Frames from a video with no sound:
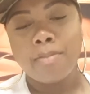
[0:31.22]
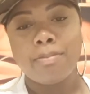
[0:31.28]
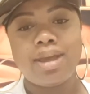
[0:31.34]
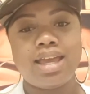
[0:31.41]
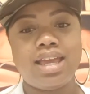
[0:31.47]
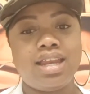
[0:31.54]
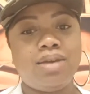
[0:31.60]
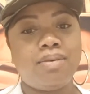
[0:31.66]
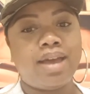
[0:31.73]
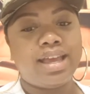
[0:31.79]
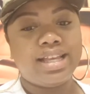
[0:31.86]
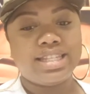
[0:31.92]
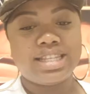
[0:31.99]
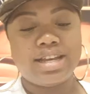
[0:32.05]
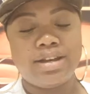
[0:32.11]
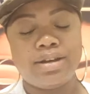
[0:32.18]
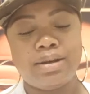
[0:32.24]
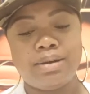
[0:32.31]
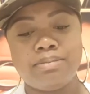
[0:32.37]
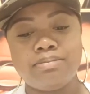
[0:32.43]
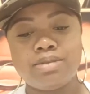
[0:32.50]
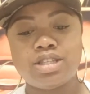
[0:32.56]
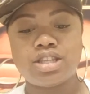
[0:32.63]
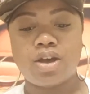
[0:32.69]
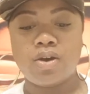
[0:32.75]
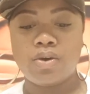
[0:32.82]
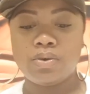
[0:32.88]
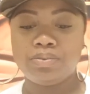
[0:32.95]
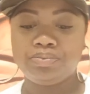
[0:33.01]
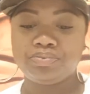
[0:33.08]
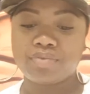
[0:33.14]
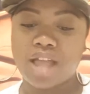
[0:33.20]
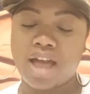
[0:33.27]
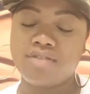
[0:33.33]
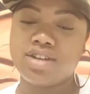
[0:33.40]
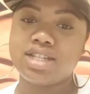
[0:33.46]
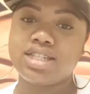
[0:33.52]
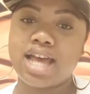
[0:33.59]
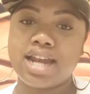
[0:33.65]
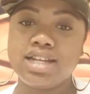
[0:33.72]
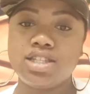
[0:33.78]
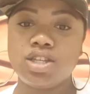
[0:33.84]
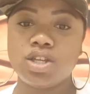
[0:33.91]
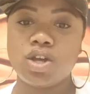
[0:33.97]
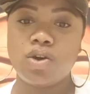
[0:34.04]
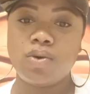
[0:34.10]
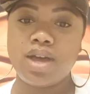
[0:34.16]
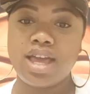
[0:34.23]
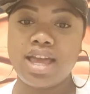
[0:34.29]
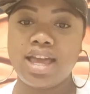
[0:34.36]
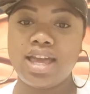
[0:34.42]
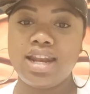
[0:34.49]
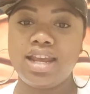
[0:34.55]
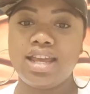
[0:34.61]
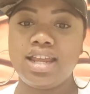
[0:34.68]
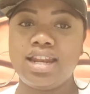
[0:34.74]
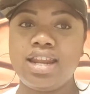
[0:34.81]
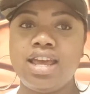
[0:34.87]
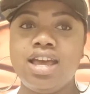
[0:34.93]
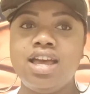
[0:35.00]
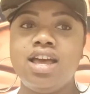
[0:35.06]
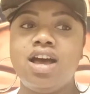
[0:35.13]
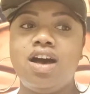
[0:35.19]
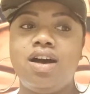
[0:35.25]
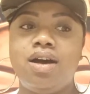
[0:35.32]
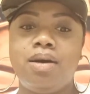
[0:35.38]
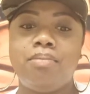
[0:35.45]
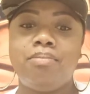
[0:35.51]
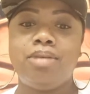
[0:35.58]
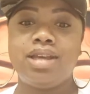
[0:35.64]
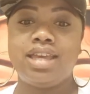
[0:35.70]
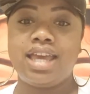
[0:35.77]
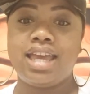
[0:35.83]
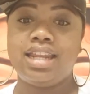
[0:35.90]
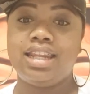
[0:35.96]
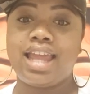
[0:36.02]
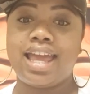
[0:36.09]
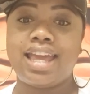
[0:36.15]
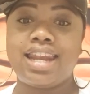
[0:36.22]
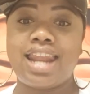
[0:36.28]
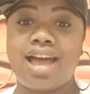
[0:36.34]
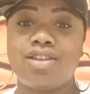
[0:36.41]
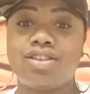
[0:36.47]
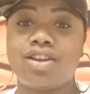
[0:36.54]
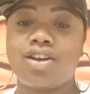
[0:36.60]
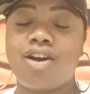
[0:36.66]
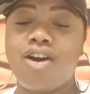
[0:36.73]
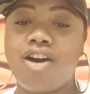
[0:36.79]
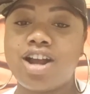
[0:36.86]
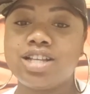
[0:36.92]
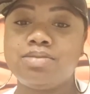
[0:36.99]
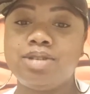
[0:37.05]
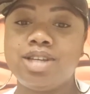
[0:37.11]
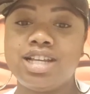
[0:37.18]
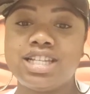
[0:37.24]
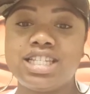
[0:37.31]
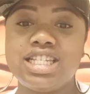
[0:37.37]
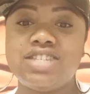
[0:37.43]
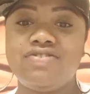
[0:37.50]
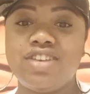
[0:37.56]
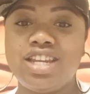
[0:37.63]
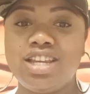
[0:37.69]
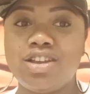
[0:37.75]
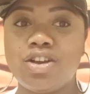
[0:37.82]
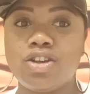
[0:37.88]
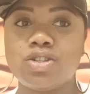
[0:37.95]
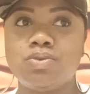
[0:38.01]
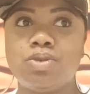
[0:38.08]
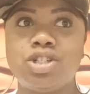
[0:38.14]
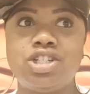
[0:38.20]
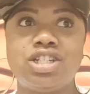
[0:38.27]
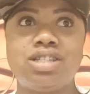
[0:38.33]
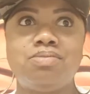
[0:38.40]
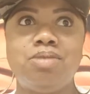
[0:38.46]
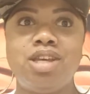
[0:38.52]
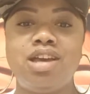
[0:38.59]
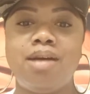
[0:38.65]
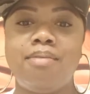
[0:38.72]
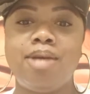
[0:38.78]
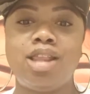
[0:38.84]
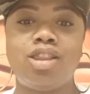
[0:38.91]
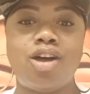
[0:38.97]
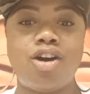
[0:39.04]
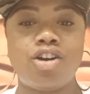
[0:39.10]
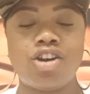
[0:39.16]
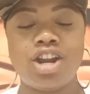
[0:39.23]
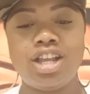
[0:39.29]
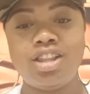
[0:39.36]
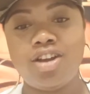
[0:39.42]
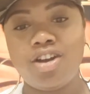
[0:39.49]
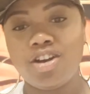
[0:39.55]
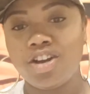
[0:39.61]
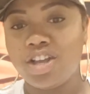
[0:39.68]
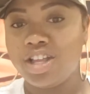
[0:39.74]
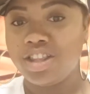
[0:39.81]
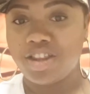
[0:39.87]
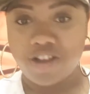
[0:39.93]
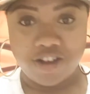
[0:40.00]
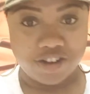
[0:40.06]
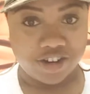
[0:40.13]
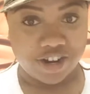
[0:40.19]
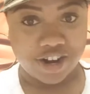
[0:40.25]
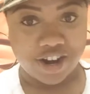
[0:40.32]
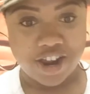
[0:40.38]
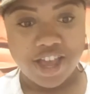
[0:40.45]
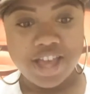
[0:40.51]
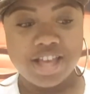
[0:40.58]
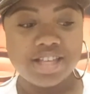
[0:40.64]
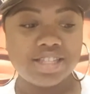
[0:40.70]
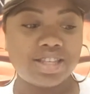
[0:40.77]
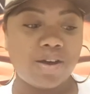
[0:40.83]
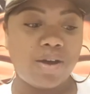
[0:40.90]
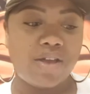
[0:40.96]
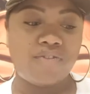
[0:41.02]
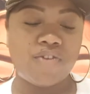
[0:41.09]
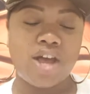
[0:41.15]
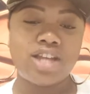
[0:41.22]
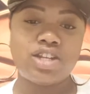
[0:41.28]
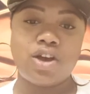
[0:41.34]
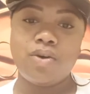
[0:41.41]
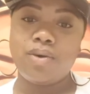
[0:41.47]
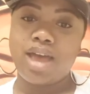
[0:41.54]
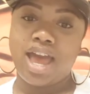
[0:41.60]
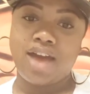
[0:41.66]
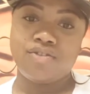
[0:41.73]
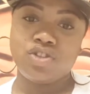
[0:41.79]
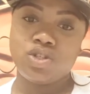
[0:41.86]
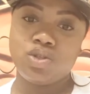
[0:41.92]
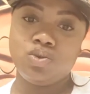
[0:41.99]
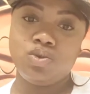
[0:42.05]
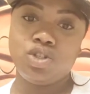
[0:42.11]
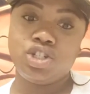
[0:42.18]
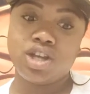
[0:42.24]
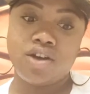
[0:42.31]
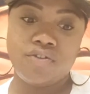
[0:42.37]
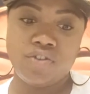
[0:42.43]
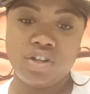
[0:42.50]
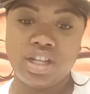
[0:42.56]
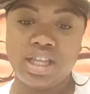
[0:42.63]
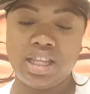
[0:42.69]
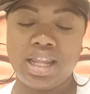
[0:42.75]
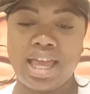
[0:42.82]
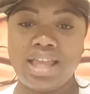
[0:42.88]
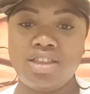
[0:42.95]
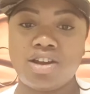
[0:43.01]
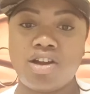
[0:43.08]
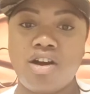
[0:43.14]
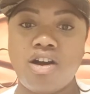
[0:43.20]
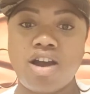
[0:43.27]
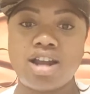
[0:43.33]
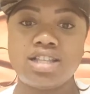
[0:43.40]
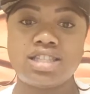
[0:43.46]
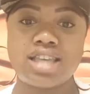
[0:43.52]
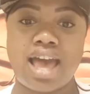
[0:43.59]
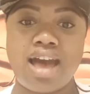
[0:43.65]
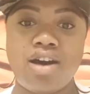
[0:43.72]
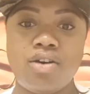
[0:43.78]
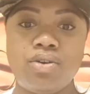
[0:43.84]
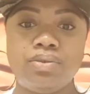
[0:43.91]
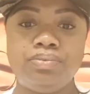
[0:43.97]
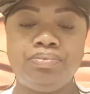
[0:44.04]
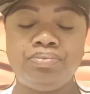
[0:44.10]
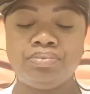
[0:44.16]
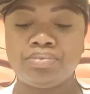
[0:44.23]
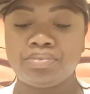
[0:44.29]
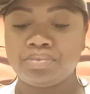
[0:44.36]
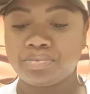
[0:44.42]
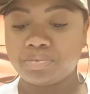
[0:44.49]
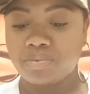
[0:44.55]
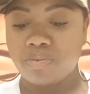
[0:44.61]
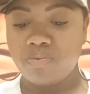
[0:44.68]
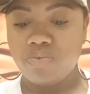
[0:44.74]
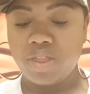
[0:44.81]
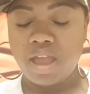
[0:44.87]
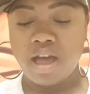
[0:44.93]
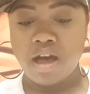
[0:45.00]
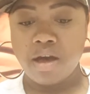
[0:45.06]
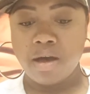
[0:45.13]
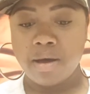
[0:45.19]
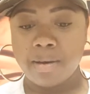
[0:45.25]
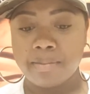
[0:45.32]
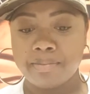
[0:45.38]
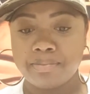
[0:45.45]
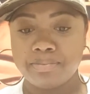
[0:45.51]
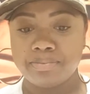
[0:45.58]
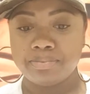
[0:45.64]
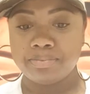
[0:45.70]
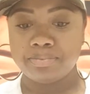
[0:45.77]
But anyways, so I've decided to go ahead and begin laying out the cards because these videos were just becoming longer and longer and longer. So if I don't have to shuffle and lay the cards out while